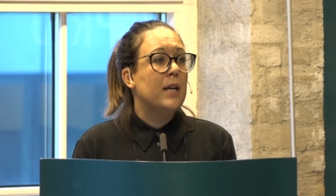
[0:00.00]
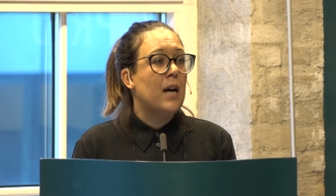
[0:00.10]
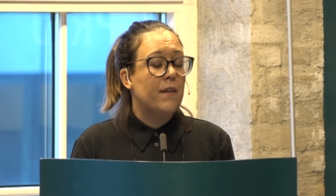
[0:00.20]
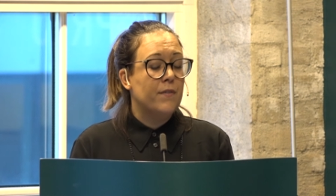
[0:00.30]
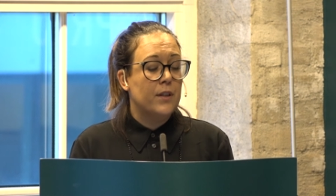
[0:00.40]
we
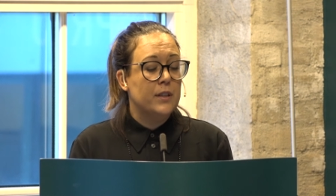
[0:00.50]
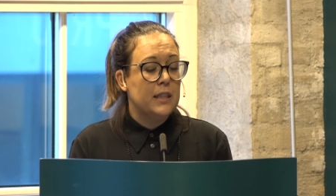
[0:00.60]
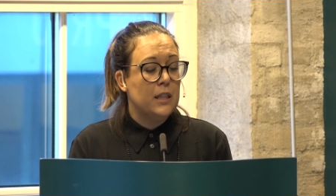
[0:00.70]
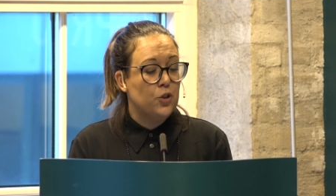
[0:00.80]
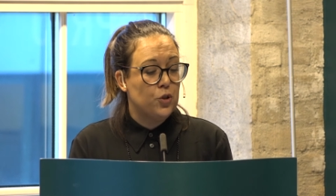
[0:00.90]
cover
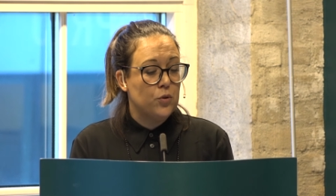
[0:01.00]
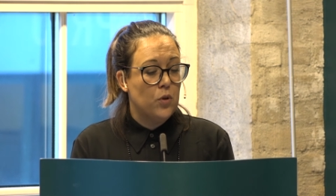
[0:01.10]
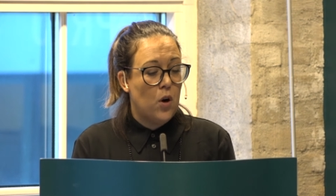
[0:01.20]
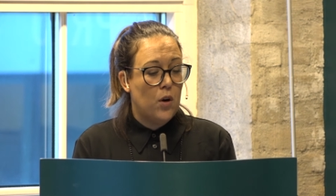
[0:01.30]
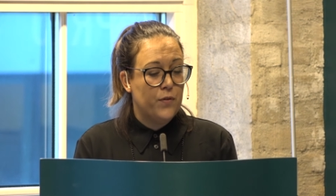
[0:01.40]
the
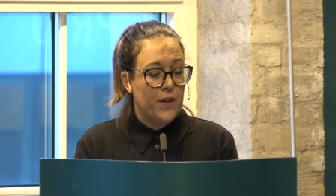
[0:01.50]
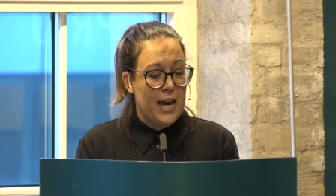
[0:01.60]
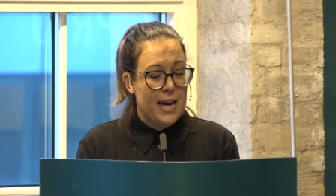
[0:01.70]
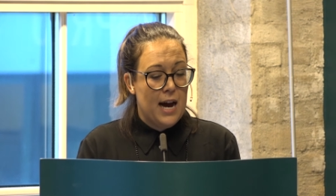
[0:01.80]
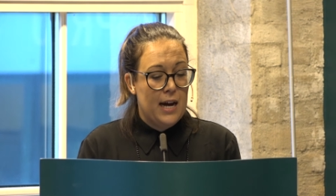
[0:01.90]
issue of
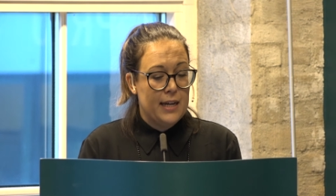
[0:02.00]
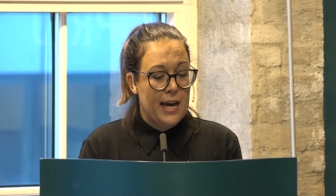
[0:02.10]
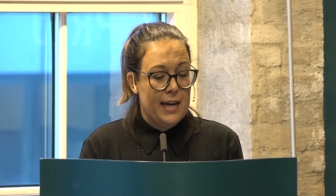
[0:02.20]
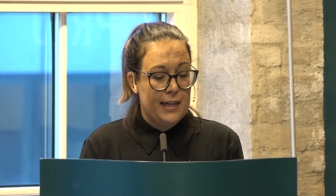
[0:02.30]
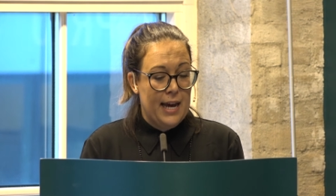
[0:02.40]

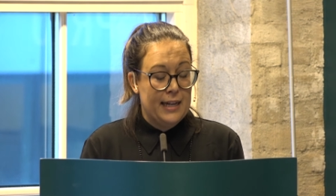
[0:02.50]
AI and,